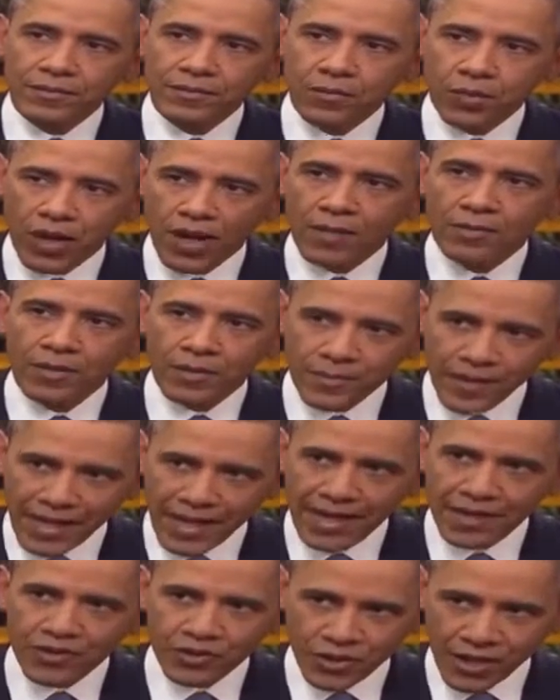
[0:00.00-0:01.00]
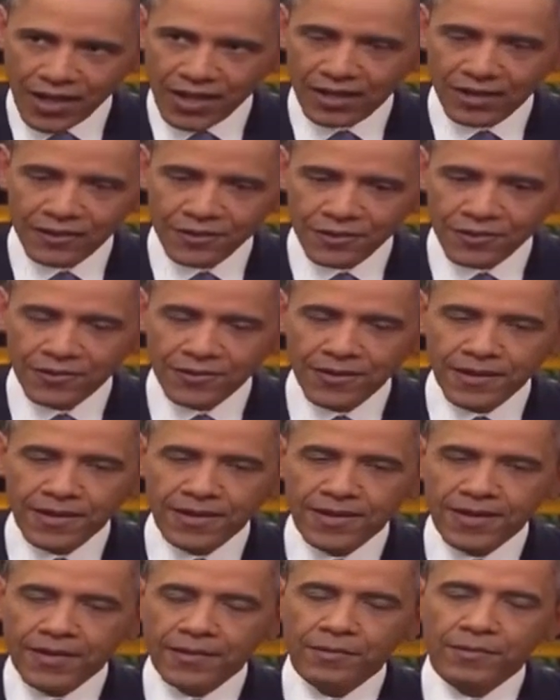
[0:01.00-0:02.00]
problem and challenge.
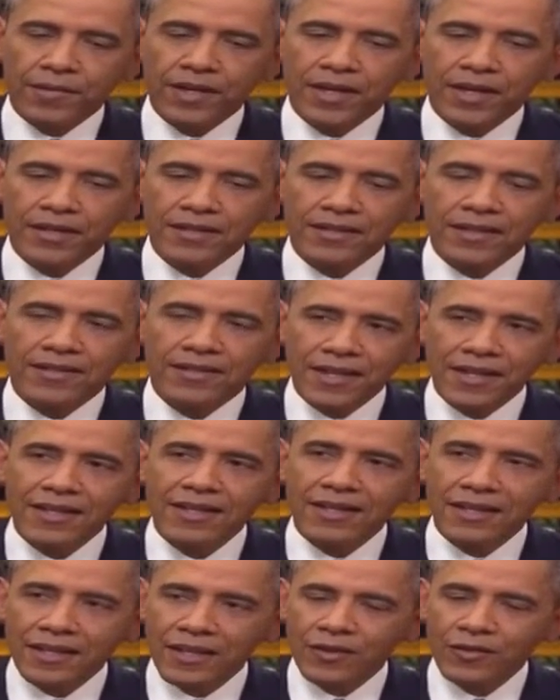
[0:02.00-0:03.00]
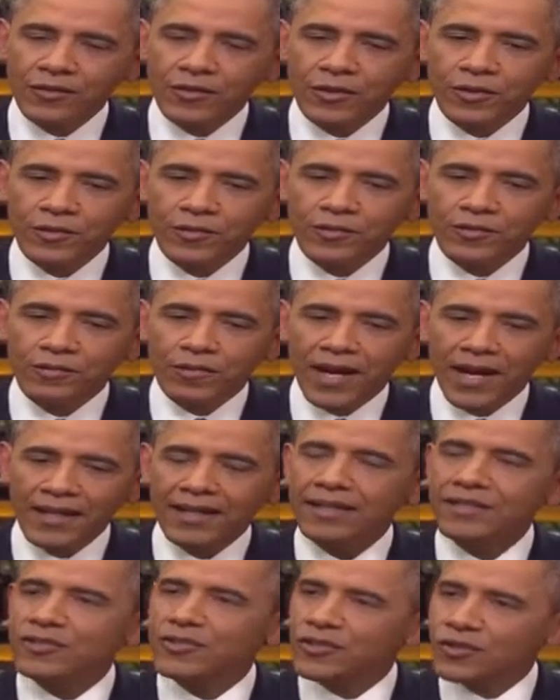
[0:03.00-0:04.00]
But as I said in the interview, my
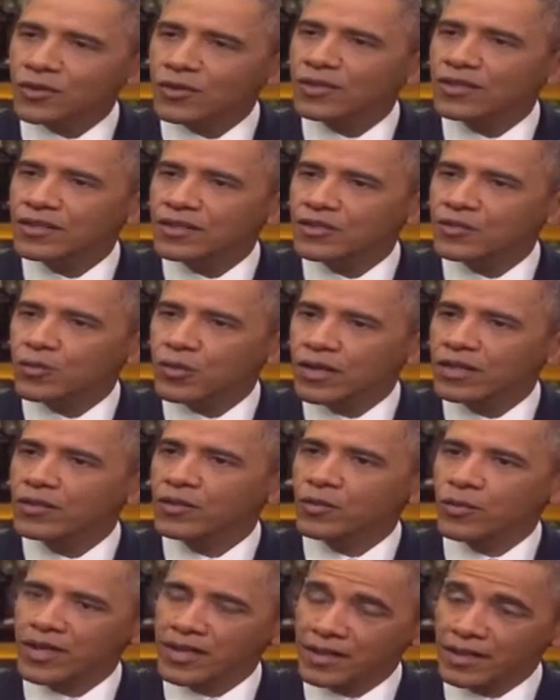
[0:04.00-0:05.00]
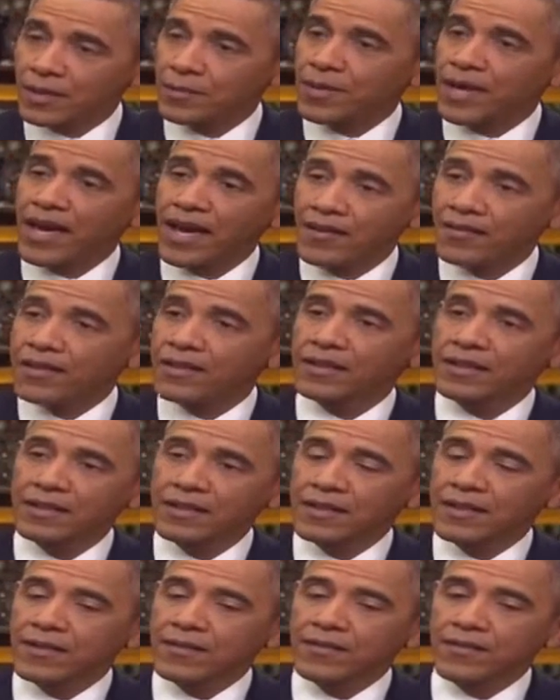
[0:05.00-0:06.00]
concern is when you end up having
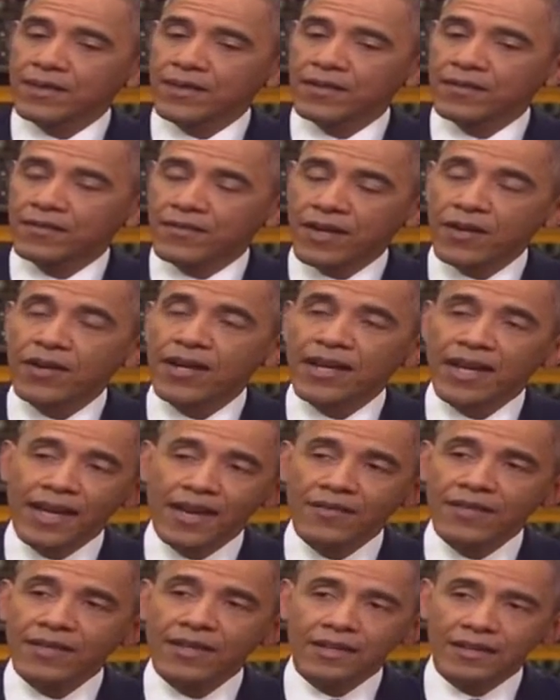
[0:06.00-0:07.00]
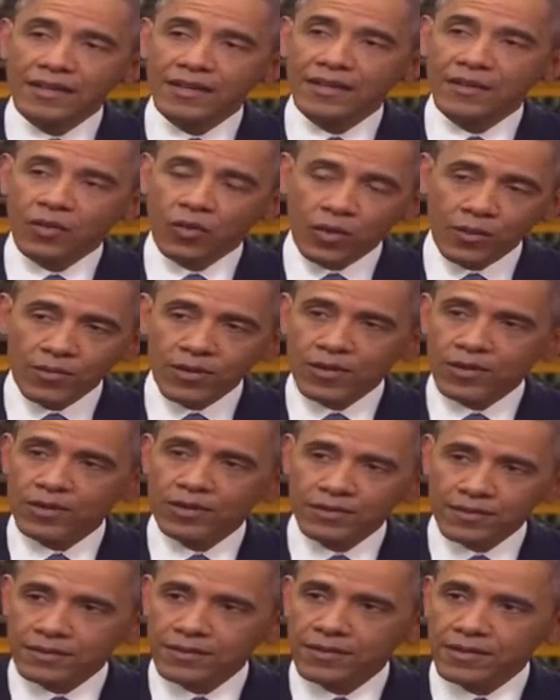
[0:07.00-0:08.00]
very heavy
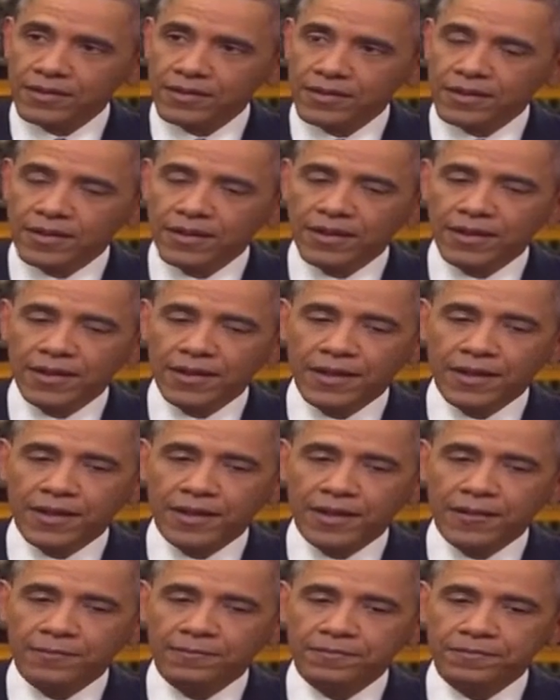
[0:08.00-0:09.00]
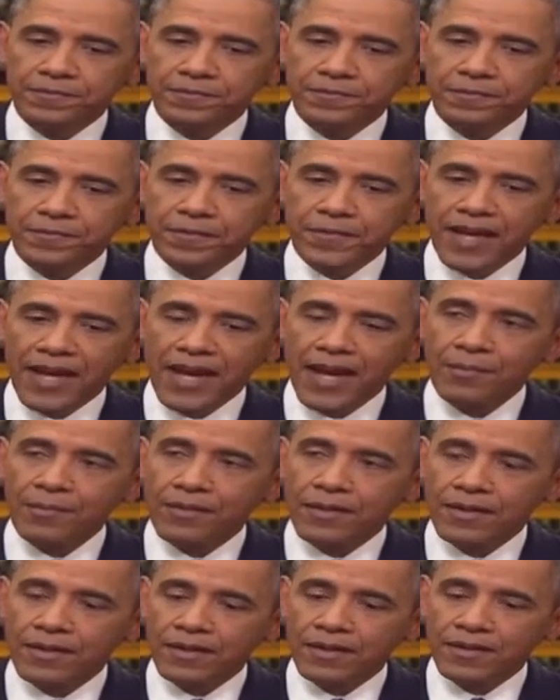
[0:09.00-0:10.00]
criminal uh,
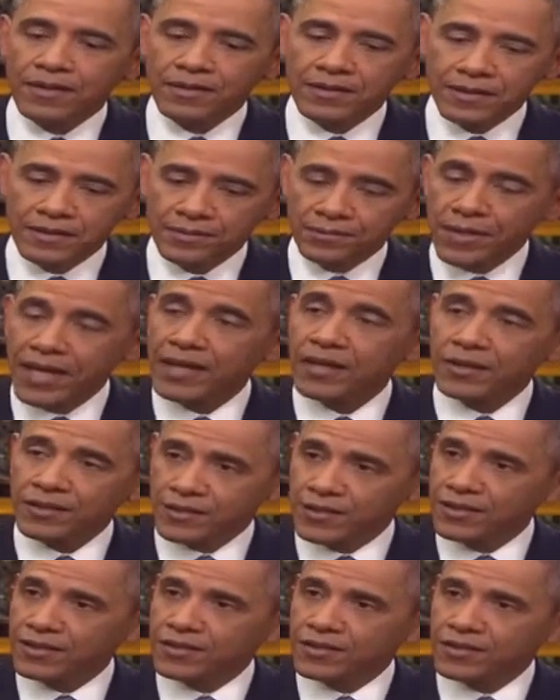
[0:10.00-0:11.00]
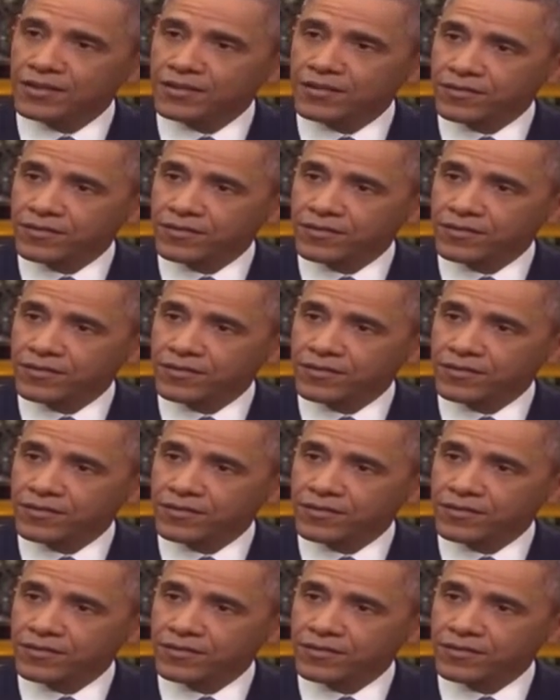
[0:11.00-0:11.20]
uh, penalties